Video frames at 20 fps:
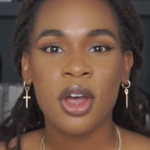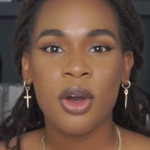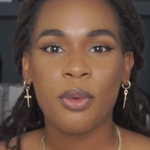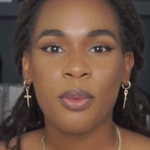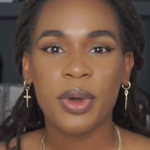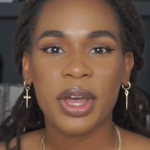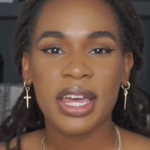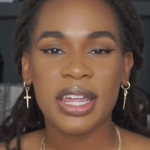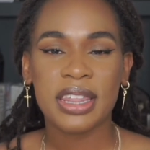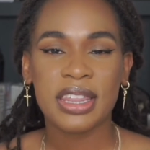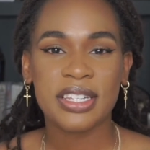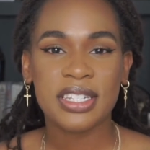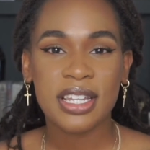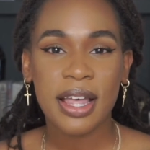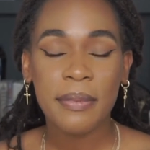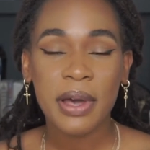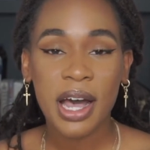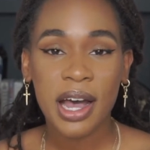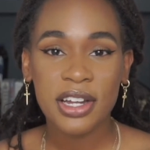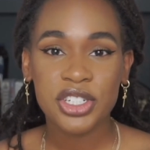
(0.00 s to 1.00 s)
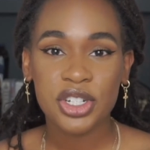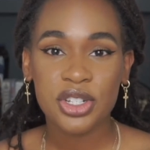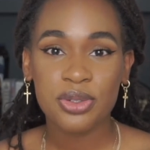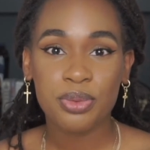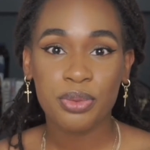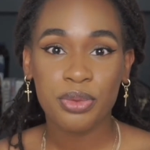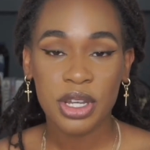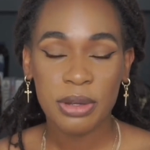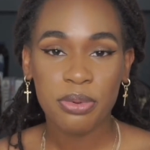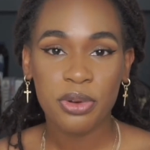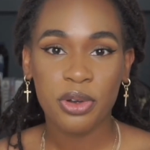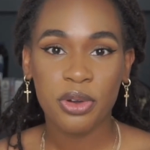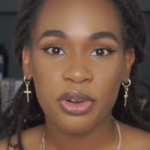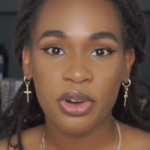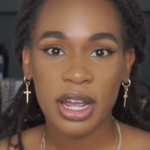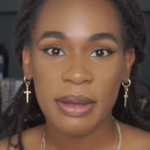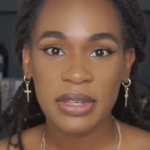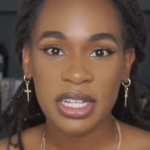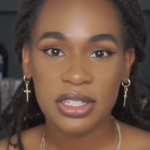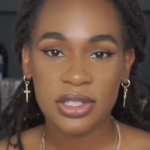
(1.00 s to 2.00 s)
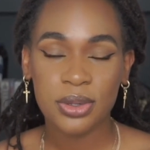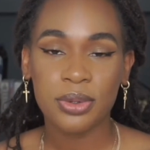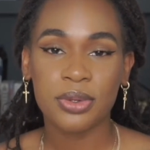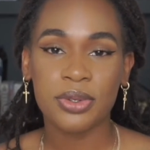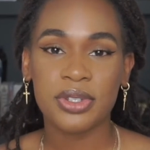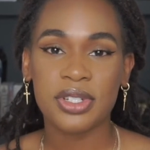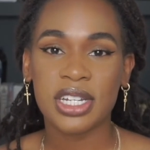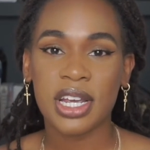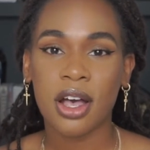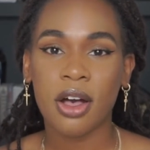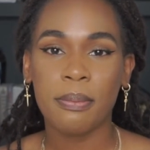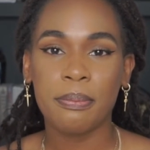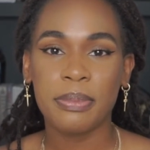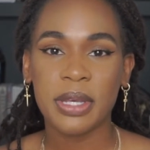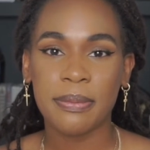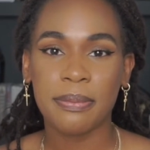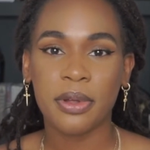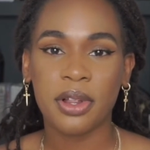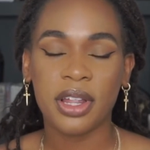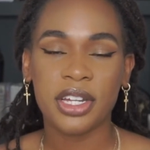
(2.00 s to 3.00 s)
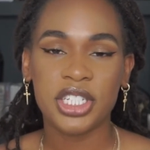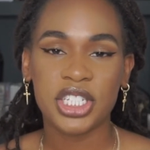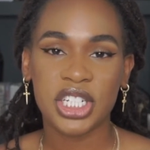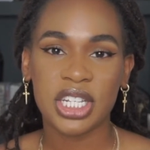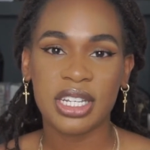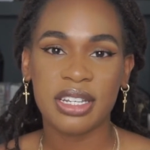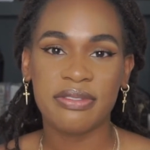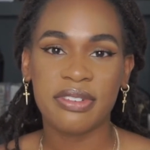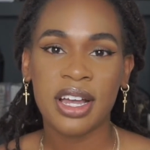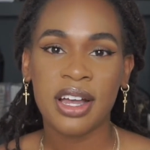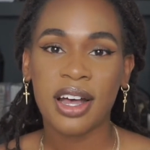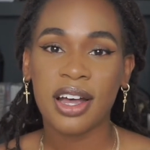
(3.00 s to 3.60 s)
with subconscious reprogramming tools to help people achieve